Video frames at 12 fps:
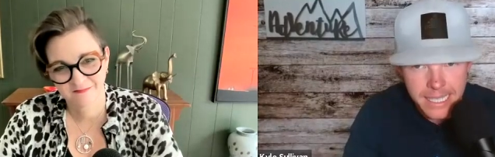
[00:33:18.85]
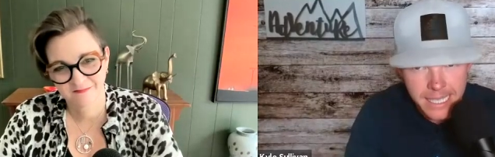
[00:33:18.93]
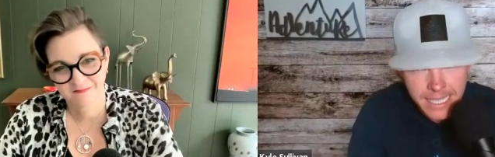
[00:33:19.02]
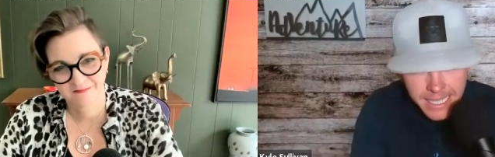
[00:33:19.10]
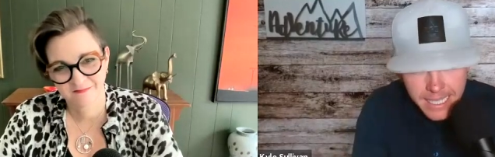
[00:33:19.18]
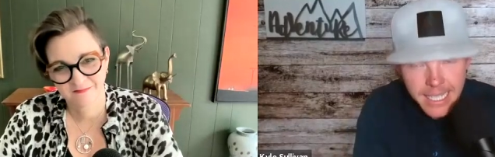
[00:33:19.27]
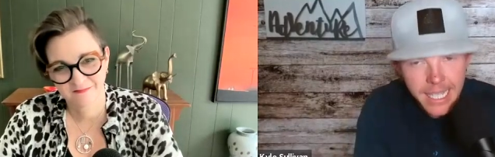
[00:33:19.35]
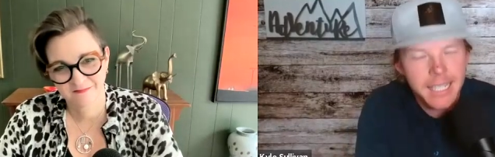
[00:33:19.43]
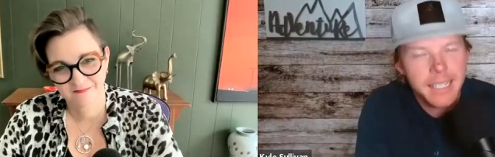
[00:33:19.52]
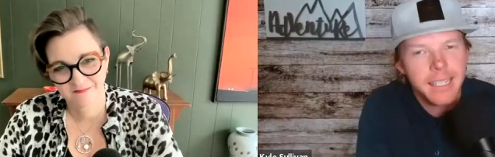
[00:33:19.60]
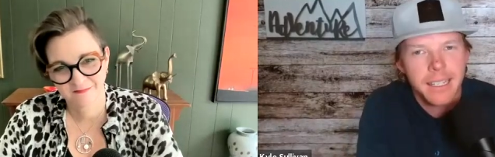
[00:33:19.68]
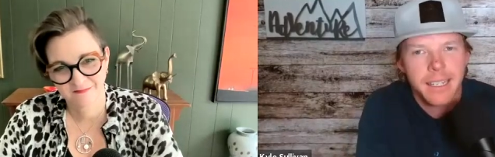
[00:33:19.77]

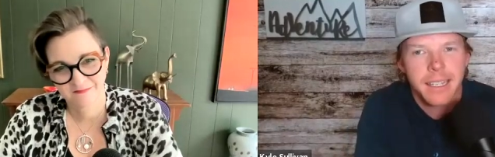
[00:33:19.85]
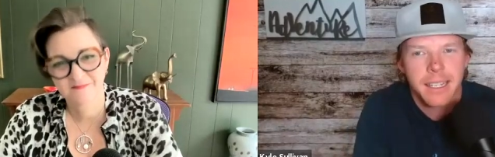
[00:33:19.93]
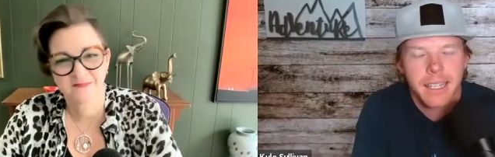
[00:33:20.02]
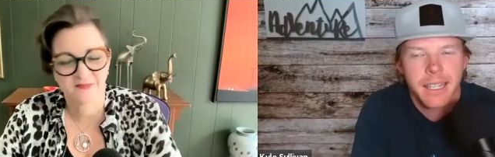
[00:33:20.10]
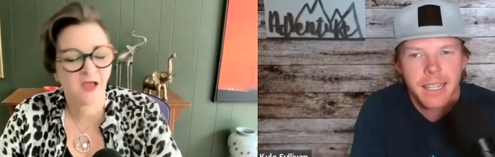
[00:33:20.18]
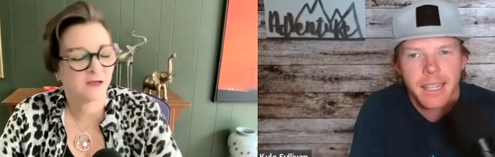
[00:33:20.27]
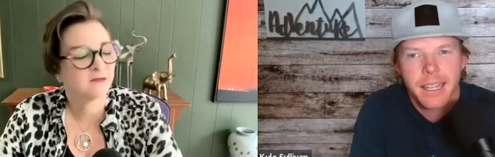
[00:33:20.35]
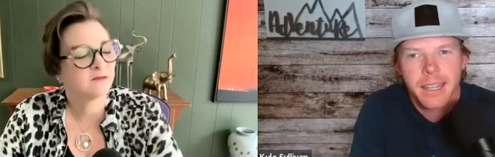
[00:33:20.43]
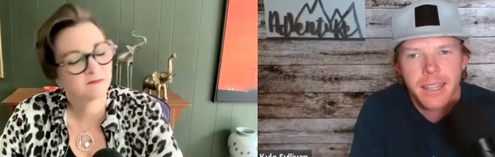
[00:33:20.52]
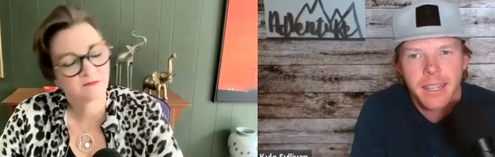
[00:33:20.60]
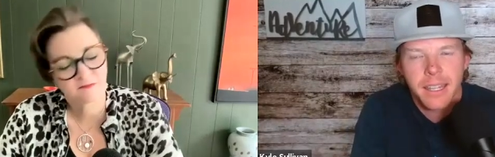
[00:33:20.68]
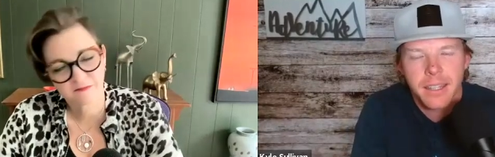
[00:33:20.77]
Speaker 1: inundated yeah.
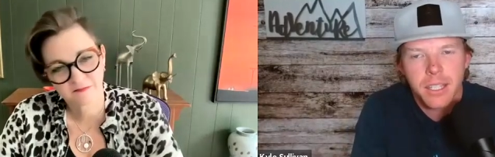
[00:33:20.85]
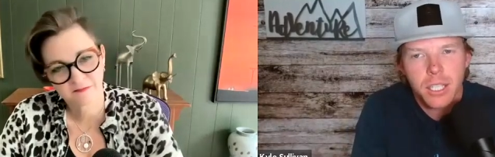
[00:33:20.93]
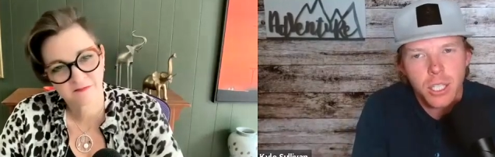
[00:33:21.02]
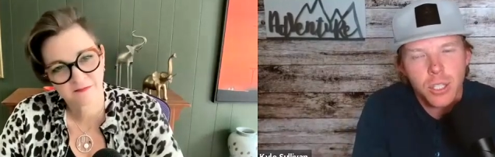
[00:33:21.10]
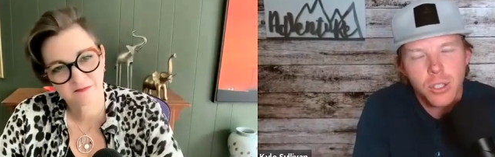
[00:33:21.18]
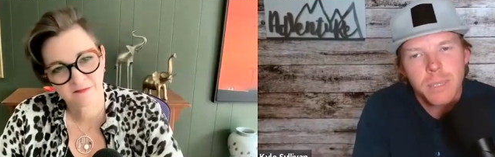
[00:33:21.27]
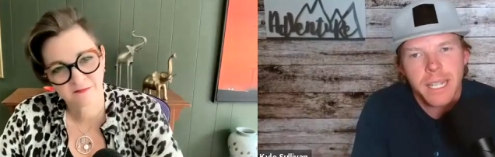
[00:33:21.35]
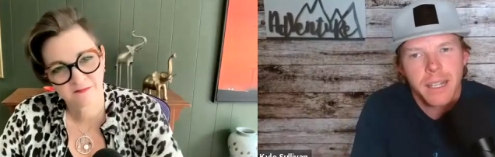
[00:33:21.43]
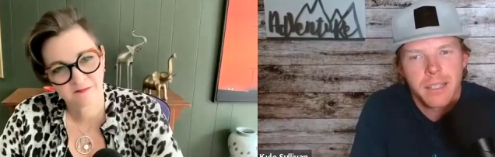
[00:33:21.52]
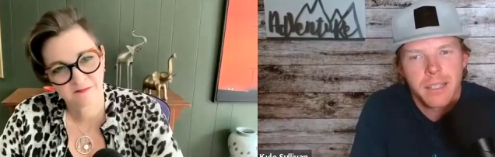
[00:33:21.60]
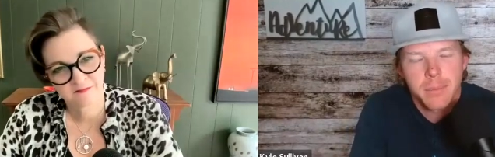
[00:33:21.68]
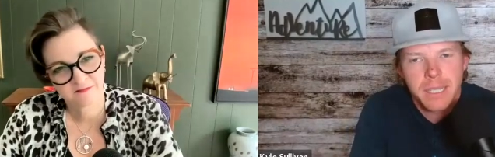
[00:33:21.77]
that the human
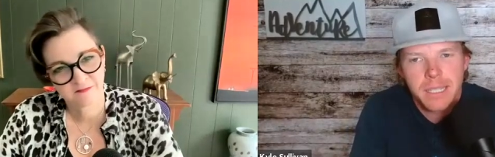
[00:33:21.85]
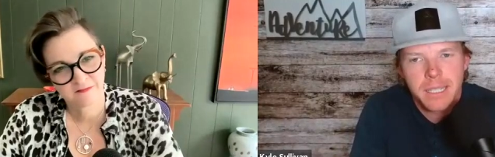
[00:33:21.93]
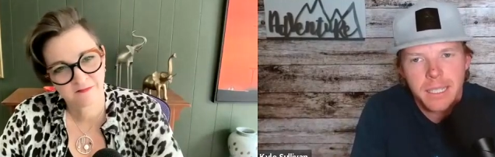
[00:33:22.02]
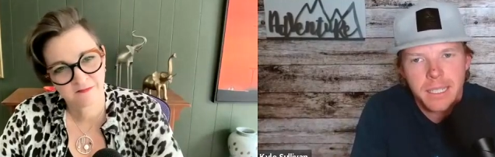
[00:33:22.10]
element